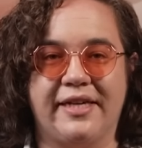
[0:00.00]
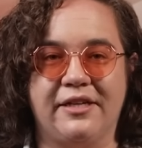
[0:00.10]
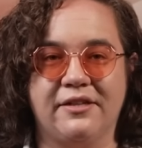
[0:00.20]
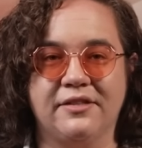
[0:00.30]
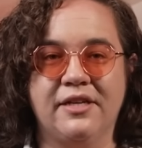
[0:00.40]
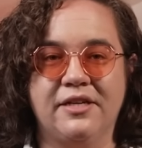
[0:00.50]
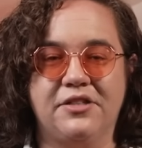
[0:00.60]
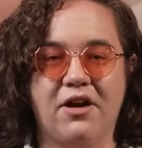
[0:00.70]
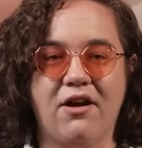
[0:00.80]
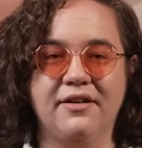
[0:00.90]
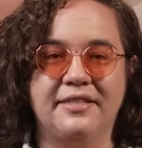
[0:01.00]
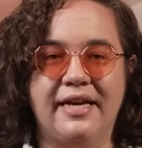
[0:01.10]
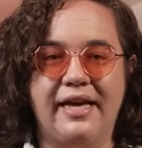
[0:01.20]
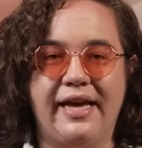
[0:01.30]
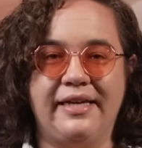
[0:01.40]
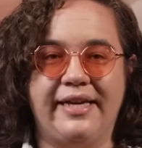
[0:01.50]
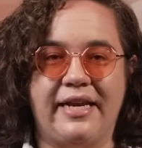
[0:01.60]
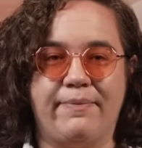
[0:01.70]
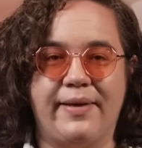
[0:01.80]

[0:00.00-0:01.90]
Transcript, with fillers: killed dogs and guinea